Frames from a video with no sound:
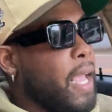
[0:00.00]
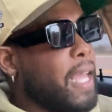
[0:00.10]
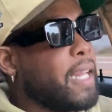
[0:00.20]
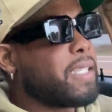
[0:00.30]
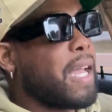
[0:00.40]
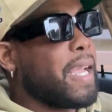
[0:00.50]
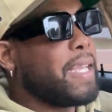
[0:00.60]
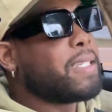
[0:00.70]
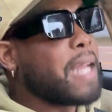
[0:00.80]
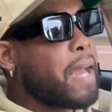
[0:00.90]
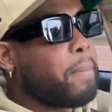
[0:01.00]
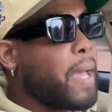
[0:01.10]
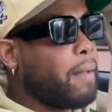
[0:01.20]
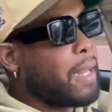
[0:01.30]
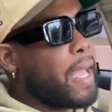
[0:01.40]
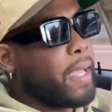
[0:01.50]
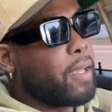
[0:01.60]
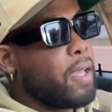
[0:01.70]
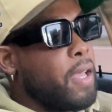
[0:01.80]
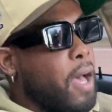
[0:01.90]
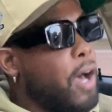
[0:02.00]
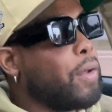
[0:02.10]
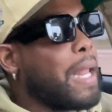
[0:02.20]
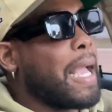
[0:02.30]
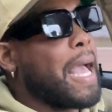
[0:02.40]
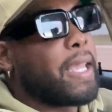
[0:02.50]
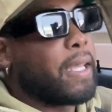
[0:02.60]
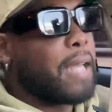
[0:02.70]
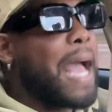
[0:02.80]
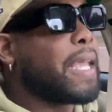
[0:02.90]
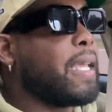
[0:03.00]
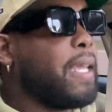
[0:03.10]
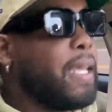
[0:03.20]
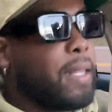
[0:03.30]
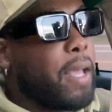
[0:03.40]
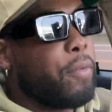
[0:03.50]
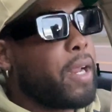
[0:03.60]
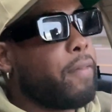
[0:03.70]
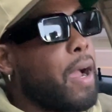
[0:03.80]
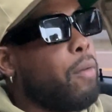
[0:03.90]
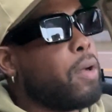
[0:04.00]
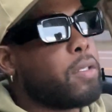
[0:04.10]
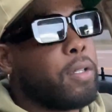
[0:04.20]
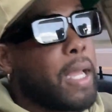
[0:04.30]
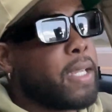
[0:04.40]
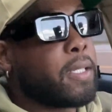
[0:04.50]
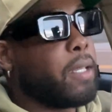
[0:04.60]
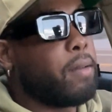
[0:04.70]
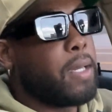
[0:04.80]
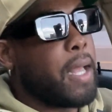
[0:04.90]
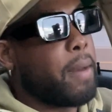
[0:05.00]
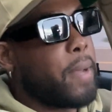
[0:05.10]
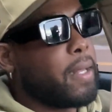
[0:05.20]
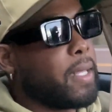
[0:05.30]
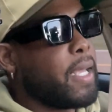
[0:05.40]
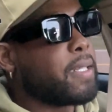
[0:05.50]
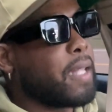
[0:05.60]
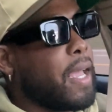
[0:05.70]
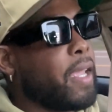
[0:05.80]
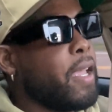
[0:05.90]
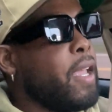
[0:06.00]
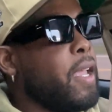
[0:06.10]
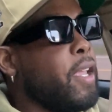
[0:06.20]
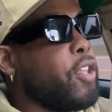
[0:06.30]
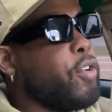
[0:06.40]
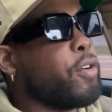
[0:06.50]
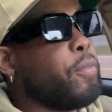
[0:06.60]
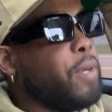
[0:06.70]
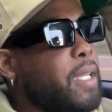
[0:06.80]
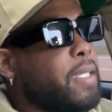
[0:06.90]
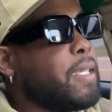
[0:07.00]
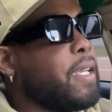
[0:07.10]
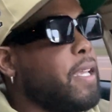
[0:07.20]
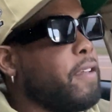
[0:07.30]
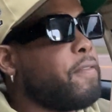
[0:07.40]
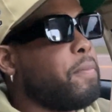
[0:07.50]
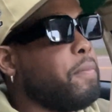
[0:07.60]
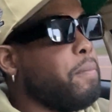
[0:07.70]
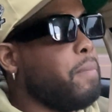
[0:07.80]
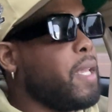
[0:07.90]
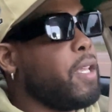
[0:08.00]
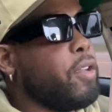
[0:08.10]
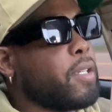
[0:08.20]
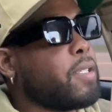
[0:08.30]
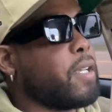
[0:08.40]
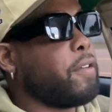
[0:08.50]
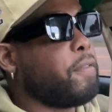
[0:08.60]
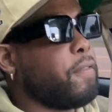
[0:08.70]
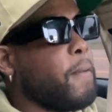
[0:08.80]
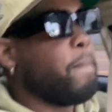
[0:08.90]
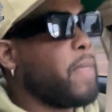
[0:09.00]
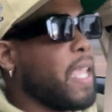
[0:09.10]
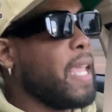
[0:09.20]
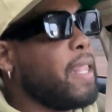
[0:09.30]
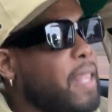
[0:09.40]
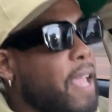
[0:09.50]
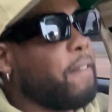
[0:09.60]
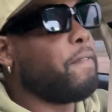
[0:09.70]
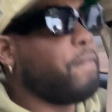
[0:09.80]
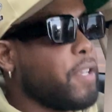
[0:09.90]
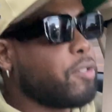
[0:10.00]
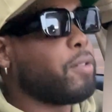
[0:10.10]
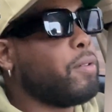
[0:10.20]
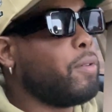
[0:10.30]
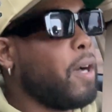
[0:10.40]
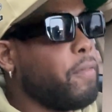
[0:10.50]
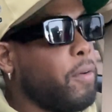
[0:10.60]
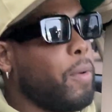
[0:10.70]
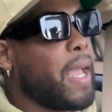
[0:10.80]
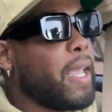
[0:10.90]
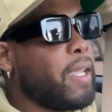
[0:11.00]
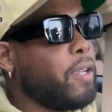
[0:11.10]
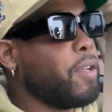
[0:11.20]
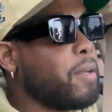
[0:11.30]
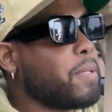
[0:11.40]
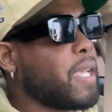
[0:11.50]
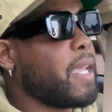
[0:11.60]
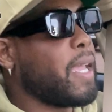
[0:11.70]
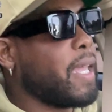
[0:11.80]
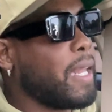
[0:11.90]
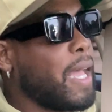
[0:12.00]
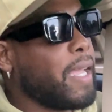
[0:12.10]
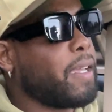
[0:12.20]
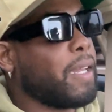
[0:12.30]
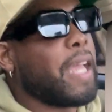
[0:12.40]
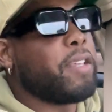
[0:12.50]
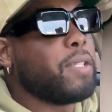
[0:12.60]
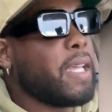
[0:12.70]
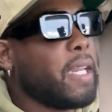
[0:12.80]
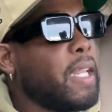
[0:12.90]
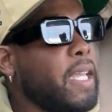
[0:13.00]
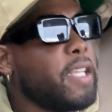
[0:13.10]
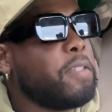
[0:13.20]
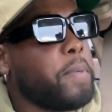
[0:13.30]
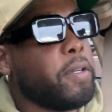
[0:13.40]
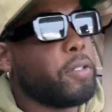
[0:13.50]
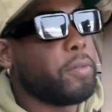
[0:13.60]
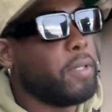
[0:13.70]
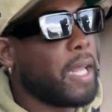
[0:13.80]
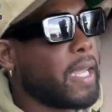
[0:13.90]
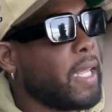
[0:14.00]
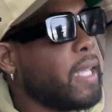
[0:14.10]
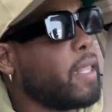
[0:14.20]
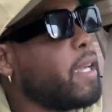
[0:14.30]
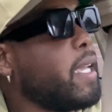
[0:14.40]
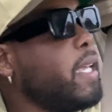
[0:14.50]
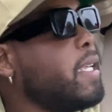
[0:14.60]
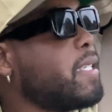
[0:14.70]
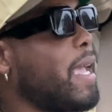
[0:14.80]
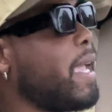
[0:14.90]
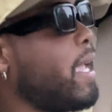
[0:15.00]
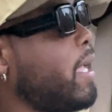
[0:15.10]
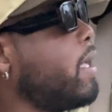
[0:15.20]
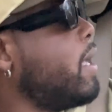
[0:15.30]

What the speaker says: And it's like, it's not about like, oh, like I can get that whenever I want to. Like it's literally not about that. It's like you're willing to give me yourself in that physical of a way. You know what I'm saying? And like you said, it is spiritual. Like there is a